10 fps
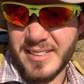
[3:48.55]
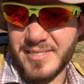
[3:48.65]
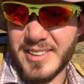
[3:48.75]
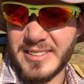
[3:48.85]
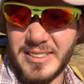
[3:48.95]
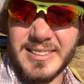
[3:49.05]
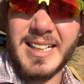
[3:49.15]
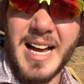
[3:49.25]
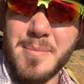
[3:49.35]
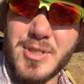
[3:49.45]
in a very long
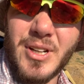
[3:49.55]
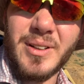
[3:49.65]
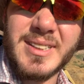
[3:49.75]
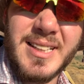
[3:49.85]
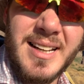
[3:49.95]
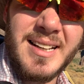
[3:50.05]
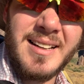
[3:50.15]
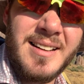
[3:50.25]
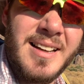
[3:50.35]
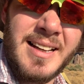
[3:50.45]
time, so
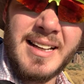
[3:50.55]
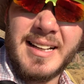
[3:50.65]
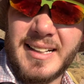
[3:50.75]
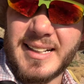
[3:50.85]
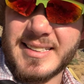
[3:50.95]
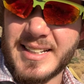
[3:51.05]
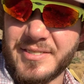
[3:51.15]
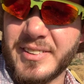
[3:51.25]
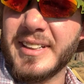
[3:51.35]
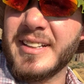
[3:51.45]
that's
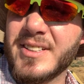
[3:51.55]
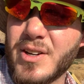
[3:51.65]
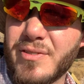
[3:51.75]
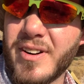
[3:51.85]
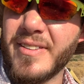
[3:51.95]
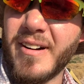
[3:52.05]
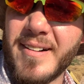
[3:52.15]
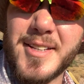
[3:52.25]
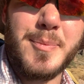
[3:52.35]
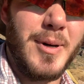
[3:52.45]
definitely so far the hardest